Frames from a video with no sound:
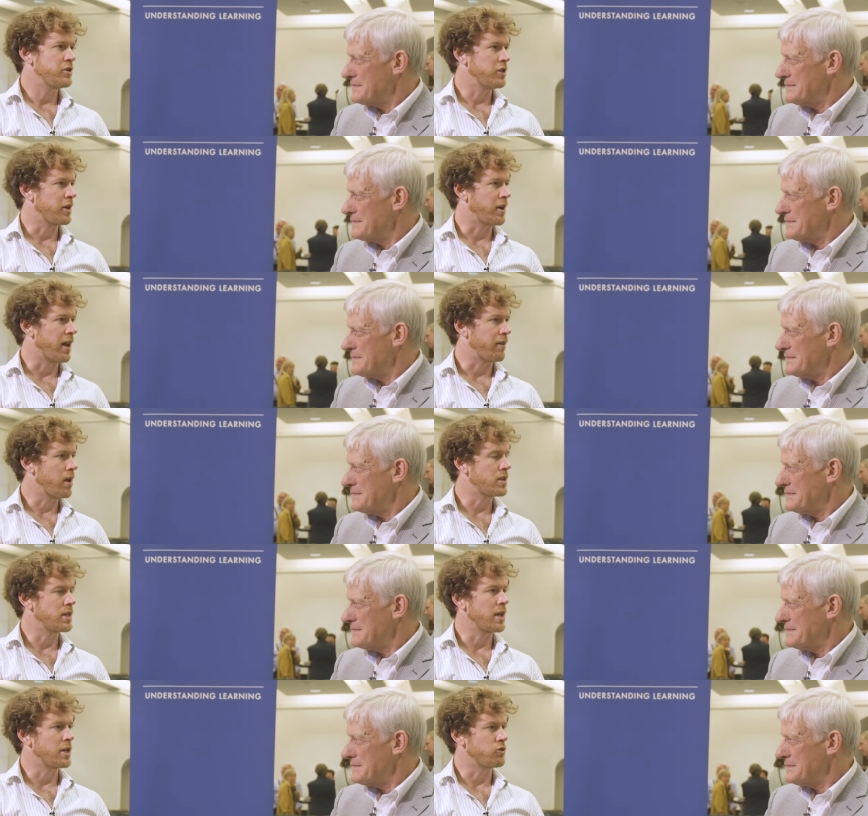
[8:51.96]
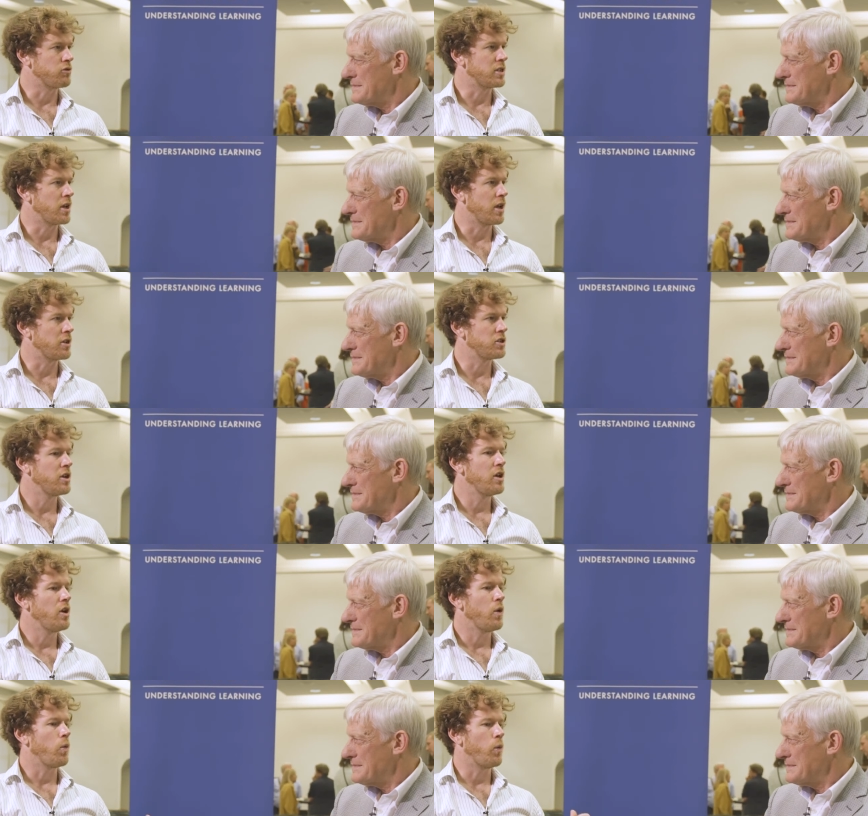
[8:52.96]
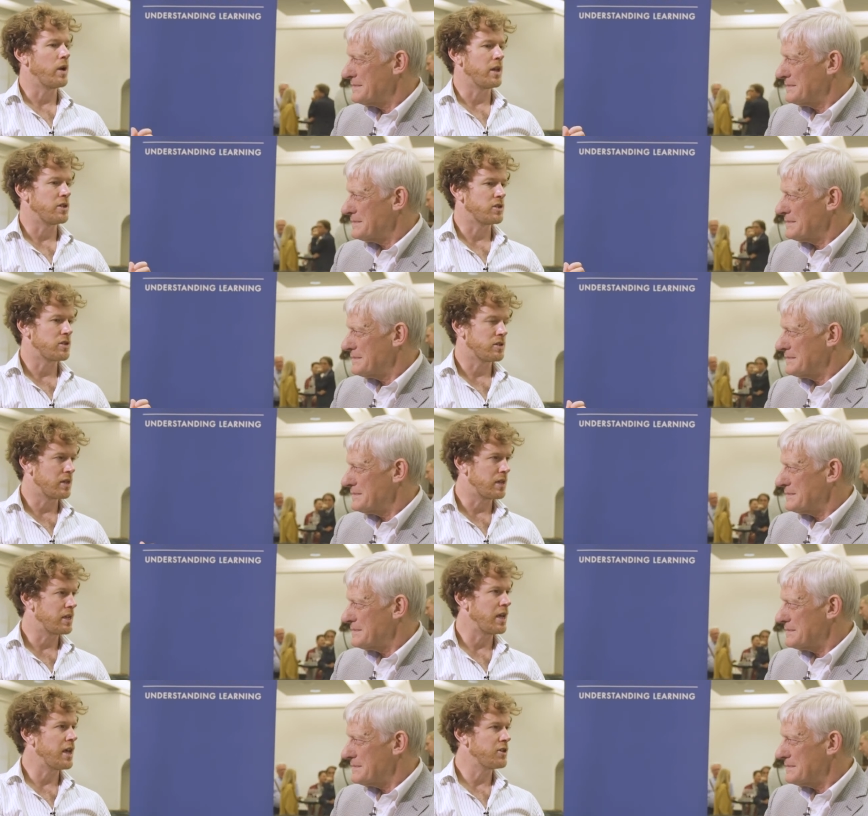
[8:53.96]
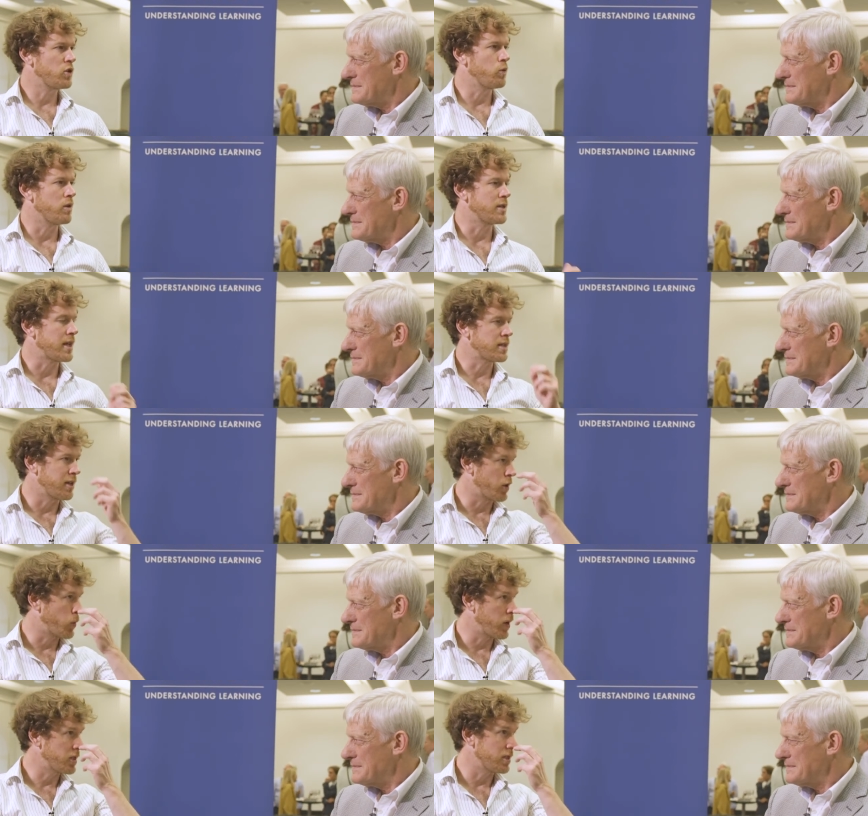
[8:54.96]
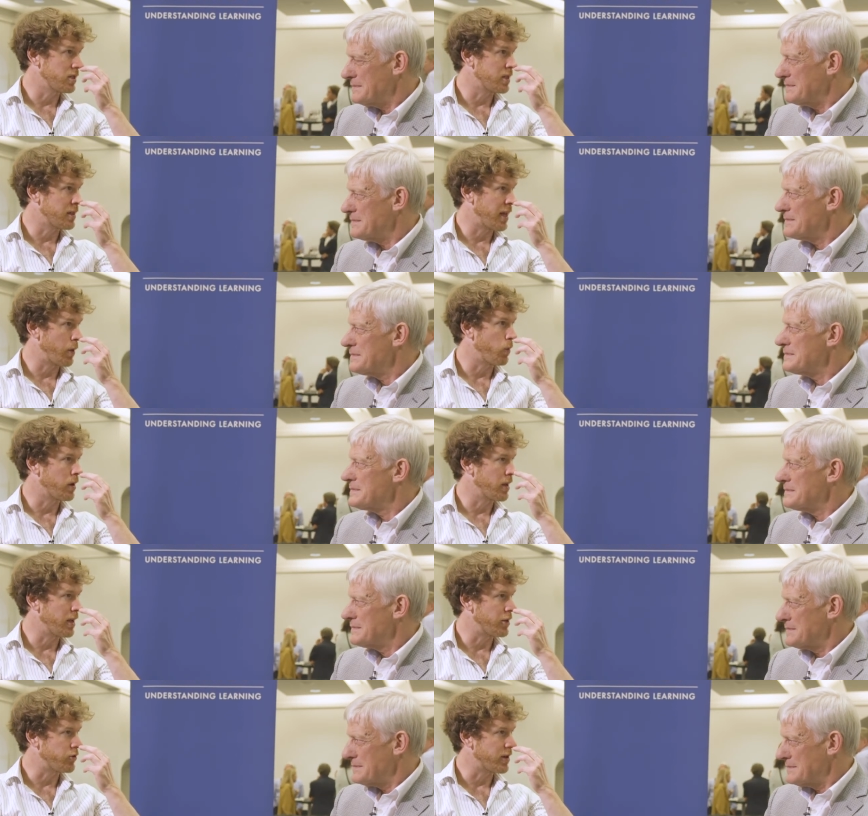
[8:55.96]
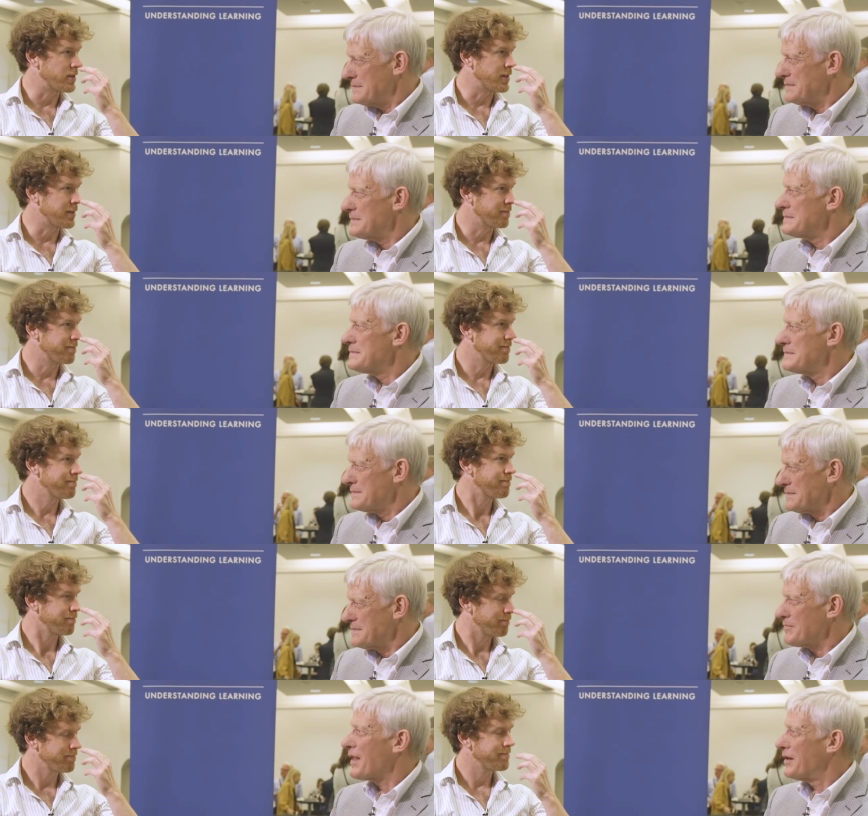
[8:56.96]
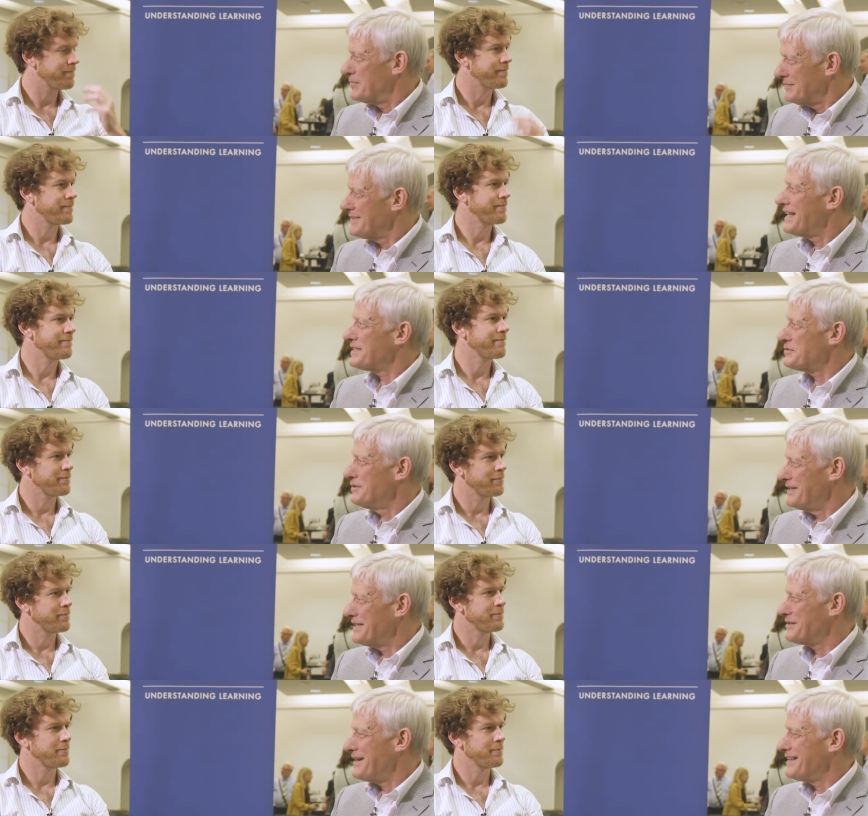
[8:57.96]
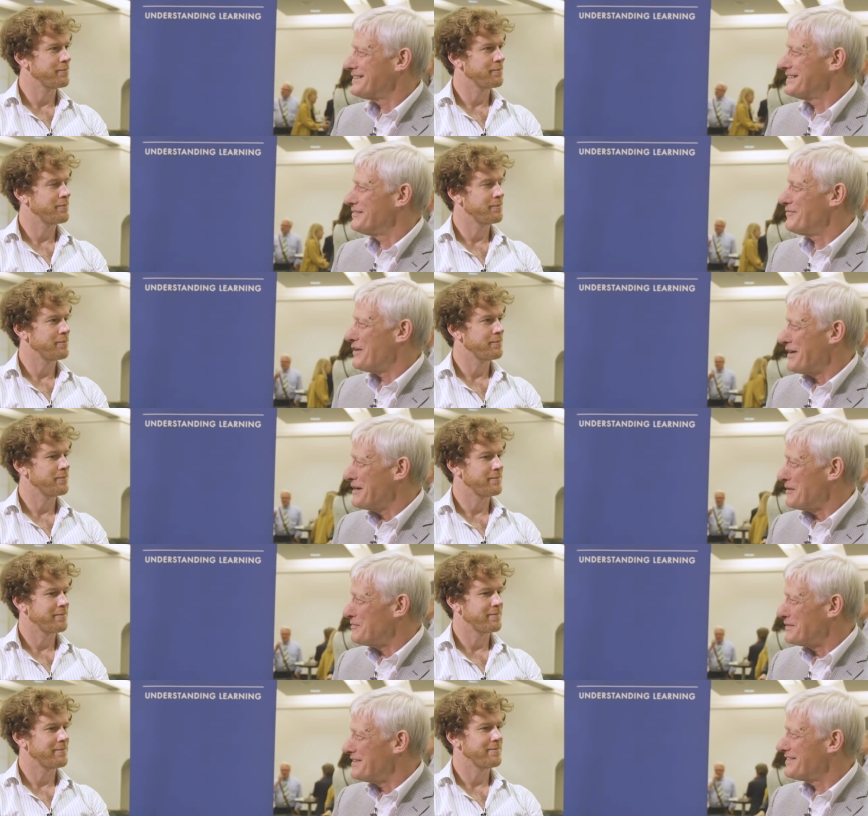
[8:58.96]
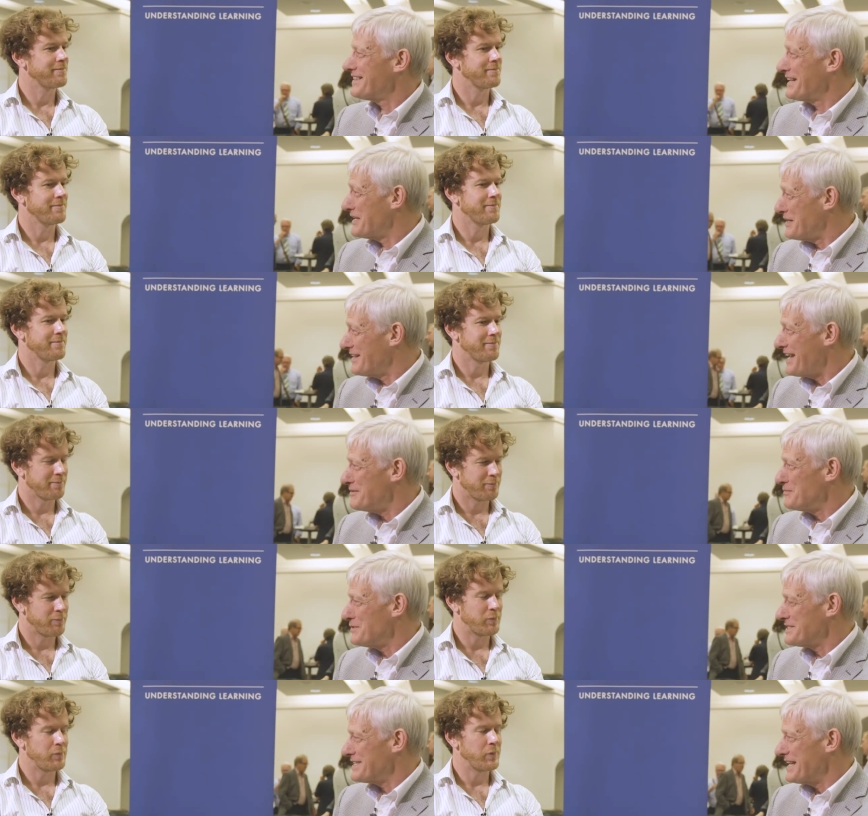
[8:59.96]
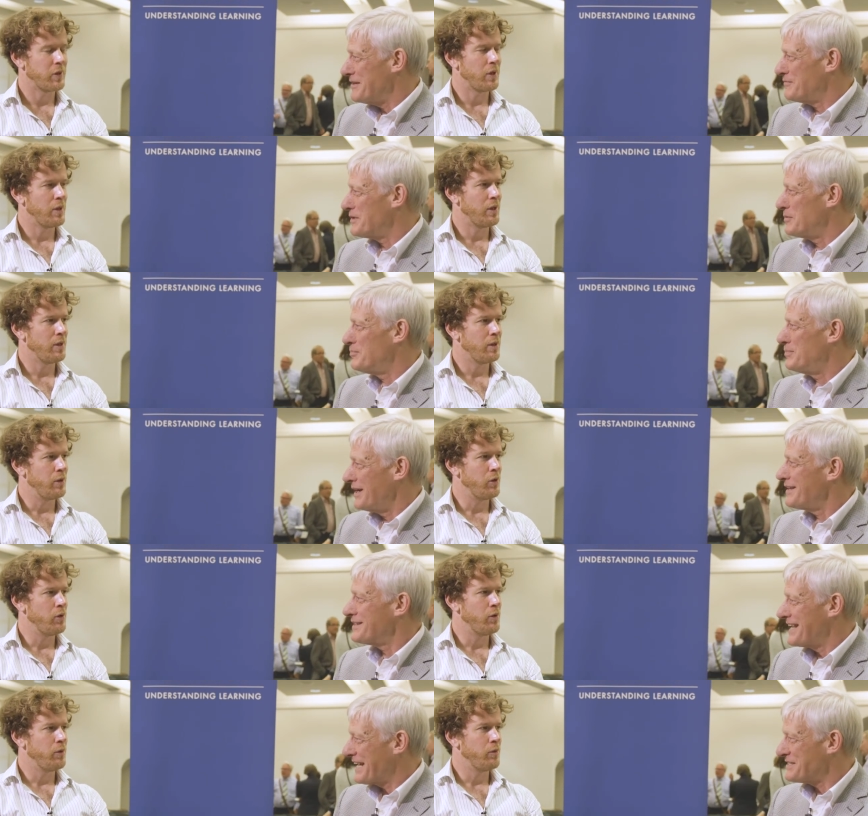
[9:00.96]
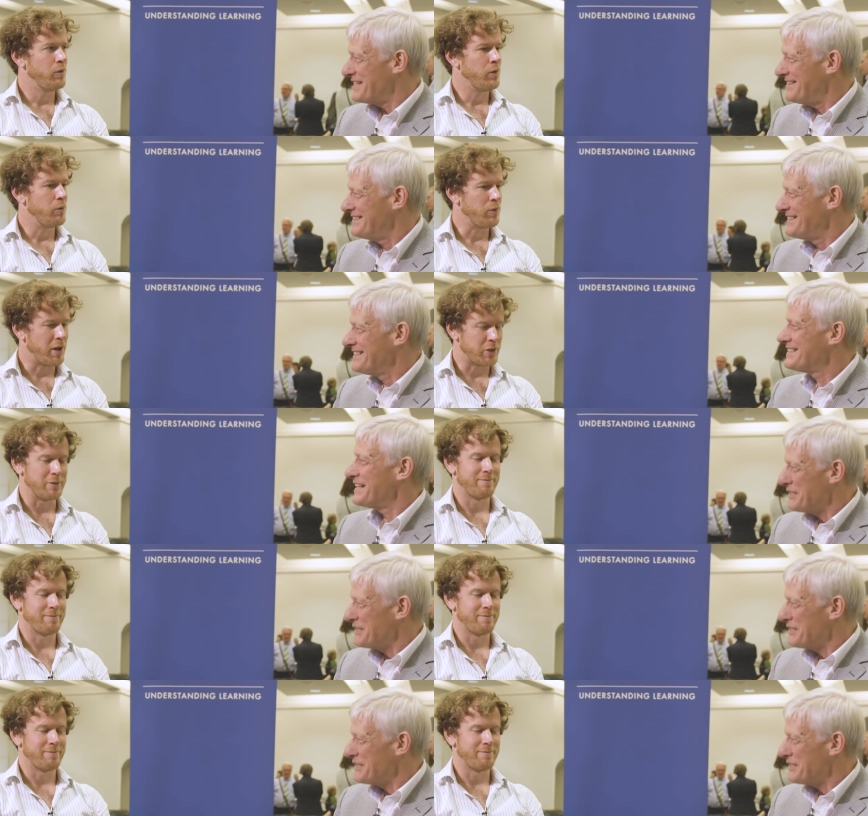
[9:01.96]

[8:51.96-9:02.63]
Speaker 1: to kind of cutting-edge research when it's geared towards asking the questions that they want addressing.
Speaker 2: Yeah, that's really great and very helpful. And thank you again, once again, for a brilliant lecture.
Speaker 1: Pleasure.